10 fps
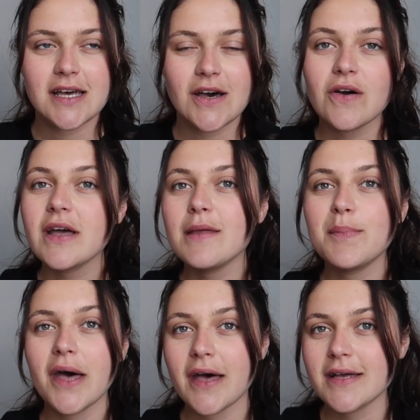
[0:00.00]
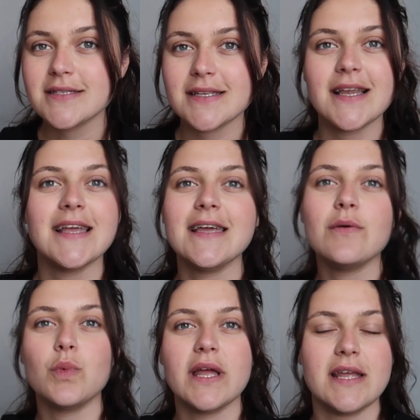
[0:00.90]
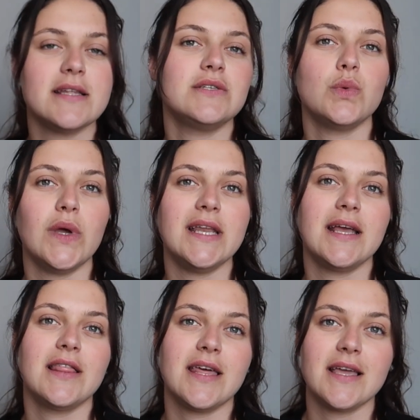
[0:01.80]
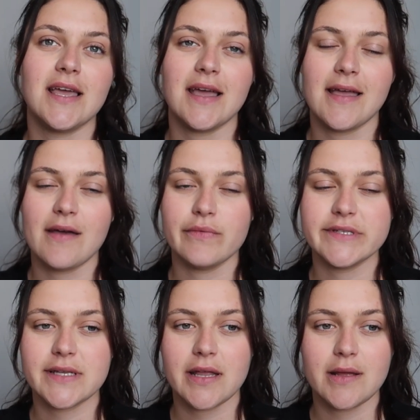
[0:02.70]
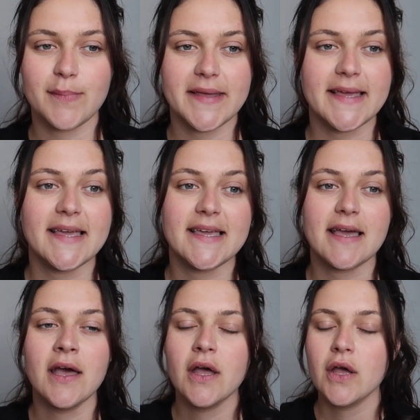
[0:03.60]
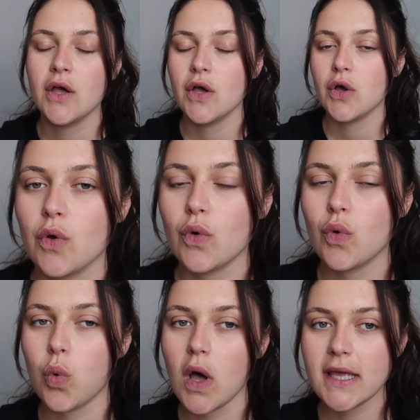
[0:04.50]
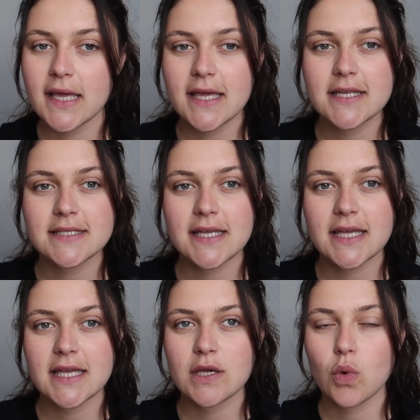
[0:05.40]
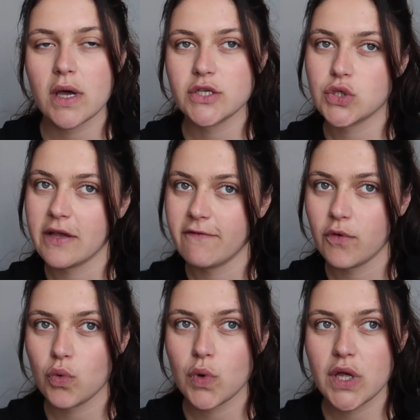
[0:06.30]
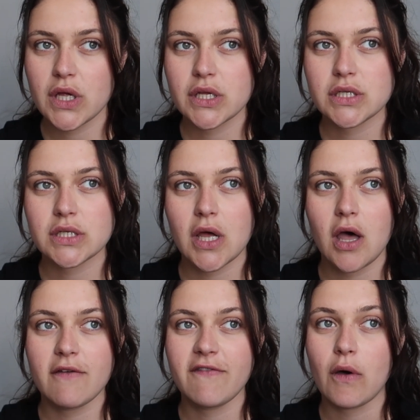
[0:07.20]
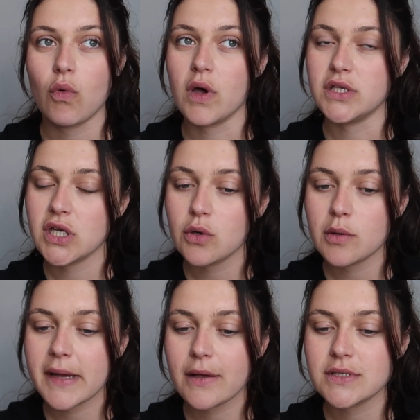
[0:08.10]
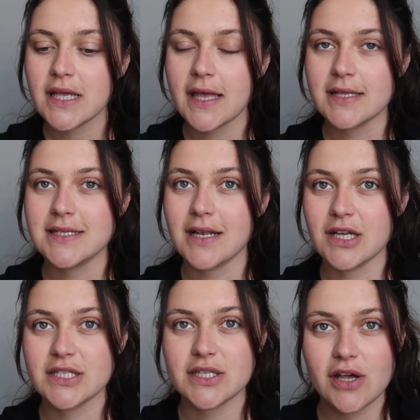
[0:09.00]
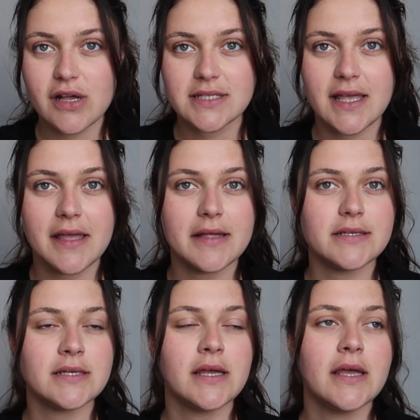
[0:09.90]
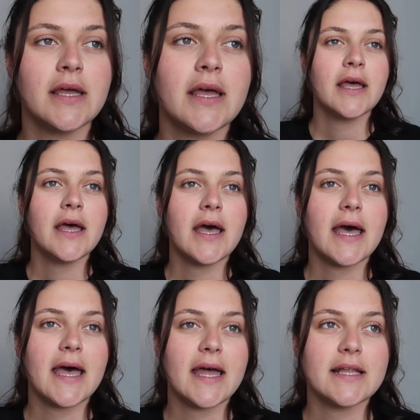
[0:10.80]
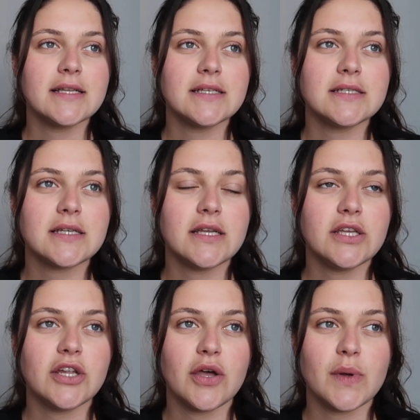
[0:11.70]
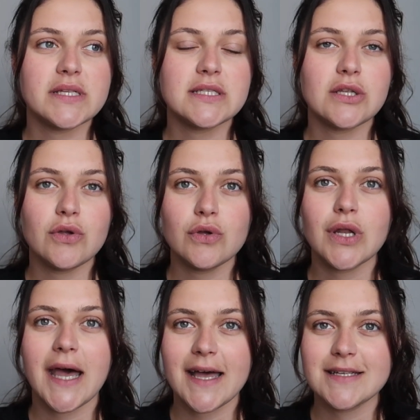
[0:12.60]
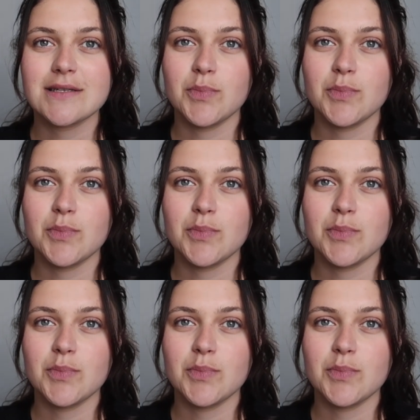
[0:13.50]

I personally went into weaning thinking it was going to be quite easy, quite straightforward. I felt quite chilled about it until I started. And, you know, as soon as